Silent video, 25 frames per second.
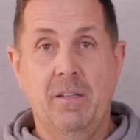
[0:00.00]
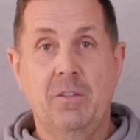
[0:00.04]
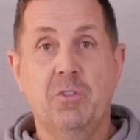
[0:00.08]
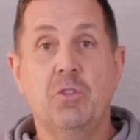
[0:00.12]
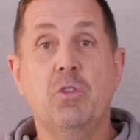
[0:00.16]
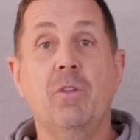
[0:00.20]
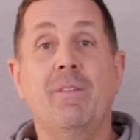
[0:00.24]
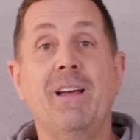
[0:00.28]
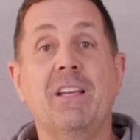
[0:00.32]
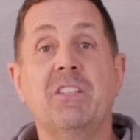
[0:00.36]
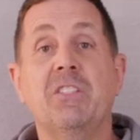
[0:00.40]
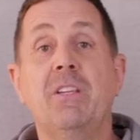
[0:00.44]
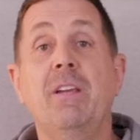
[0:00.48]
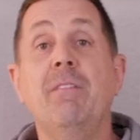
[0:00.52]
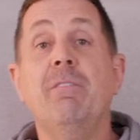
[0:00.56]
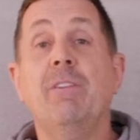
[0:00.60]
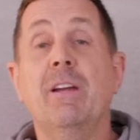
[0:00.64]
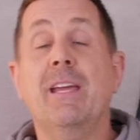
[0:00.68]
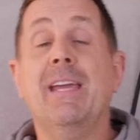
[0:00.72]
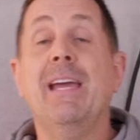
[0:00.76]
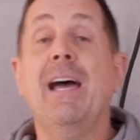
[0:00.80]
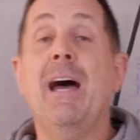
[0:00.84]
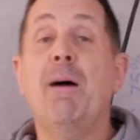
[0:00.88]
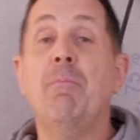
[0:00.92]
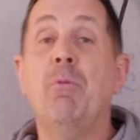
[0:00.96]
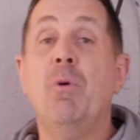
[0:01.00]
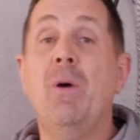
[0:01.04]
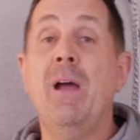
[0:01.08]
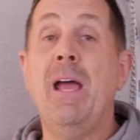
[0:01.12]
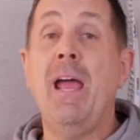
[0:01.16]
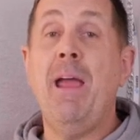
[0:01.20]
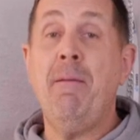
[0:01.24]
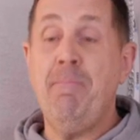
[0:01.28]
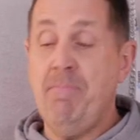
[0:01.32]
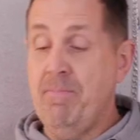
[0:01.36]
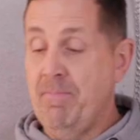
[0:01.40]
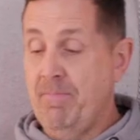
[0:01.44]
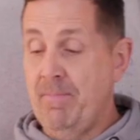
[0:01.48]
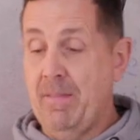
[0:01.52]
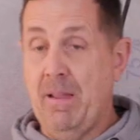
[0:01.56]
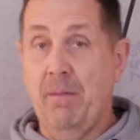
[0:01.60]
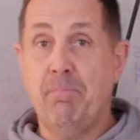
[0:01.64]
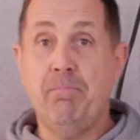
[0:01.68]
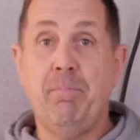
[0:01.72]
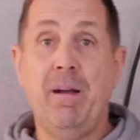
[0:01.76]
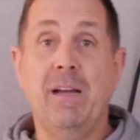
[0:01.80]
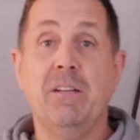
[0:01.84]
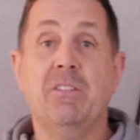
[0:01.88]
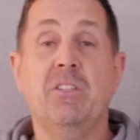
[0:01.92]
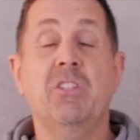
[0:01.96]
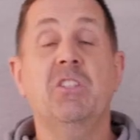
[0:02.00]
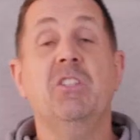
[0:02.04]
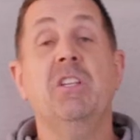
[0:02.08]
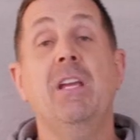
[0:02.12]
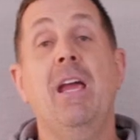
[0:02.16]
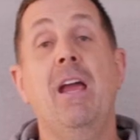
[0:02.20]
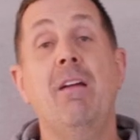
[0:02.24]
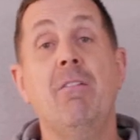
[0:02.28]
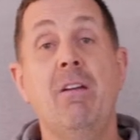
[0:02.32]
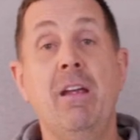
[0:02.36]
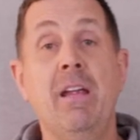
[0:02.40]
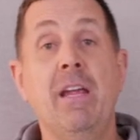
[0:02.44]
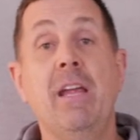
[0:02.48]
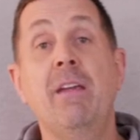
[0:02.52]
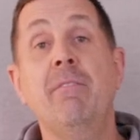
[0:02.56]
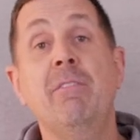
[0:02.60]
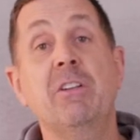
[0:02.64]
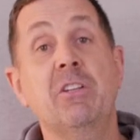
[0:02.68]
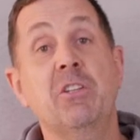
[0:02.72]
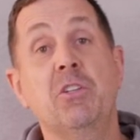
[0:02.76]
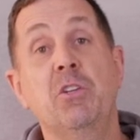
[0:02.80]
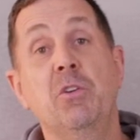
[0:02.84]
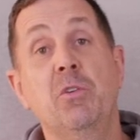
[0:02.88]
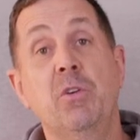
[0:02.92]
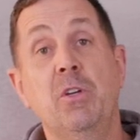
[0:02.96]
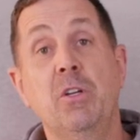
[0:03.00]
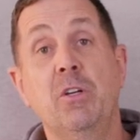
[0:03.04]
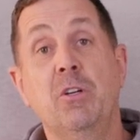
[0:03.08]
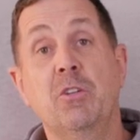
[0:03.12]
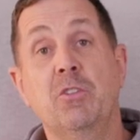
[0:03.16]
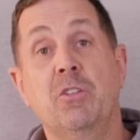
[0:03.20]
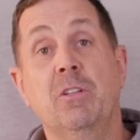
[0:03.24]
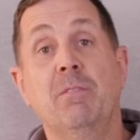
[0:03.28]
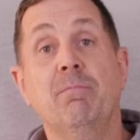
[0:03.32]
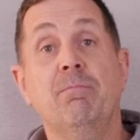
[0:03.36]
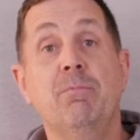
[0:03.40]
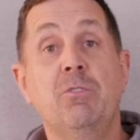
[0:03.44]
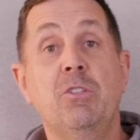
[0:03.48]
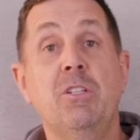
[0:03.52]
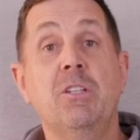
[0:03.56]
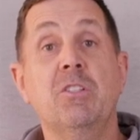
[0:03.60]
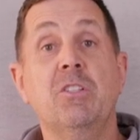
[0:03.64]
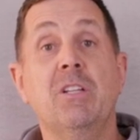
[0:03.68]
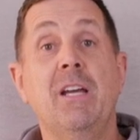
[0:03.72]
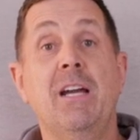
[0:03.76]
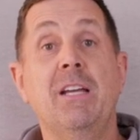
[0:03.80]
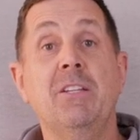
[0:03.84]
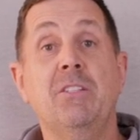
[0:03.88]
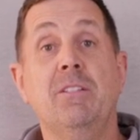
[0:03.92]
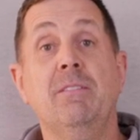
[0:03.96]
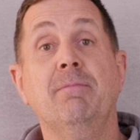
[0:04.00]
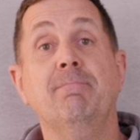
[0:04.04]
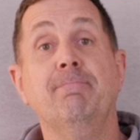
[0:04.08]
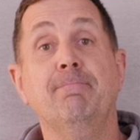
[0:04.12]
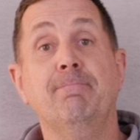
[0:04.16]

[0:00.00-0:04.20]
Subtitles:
So that's it for CarboAir. Back to Sarah in the studios. Cheers, guys.